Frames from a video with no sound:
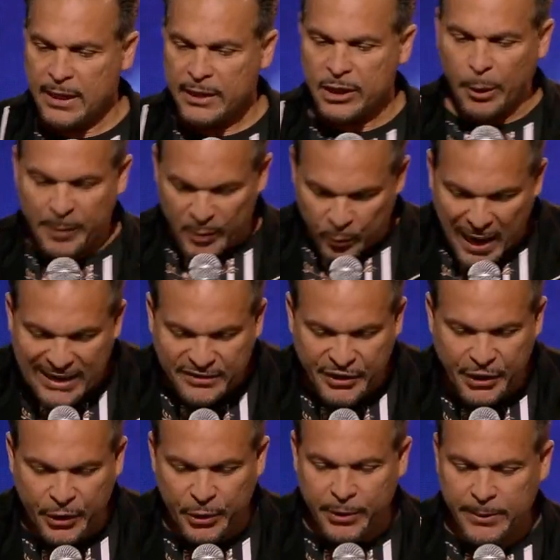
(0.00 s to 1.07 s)
They'll be
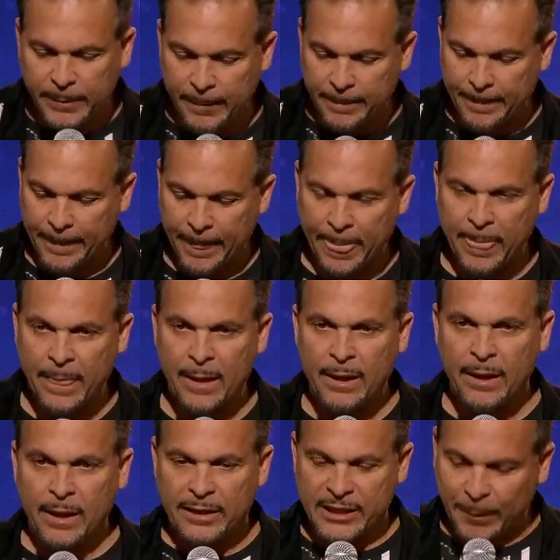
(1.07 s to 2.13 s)
rescued.
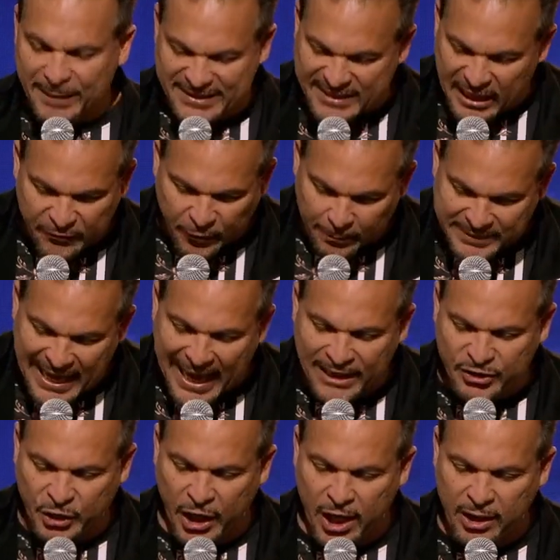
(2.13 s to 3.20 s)
They'll be saved from
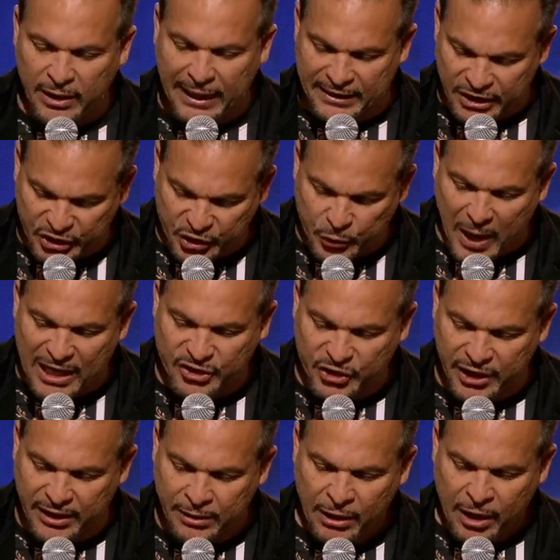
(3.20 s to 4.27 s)
danger and
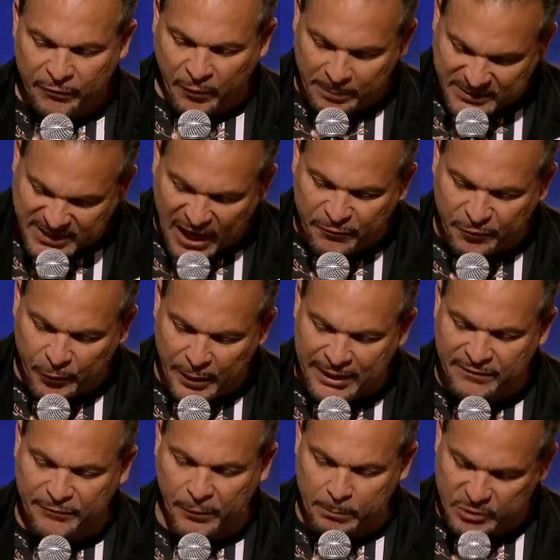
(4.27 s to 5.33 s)
destruction, from
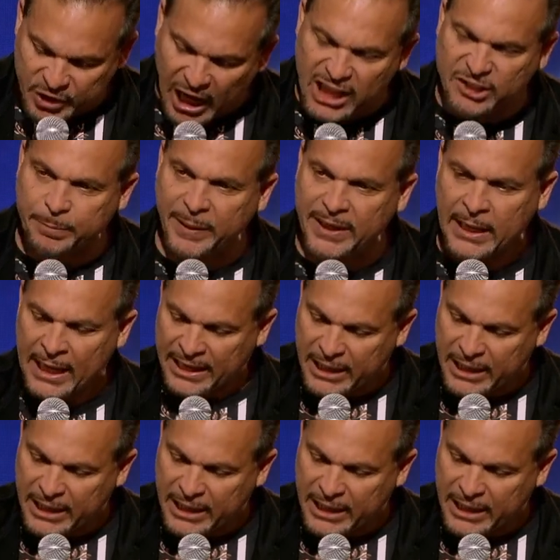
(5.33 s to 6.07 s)
suffering, from judgment.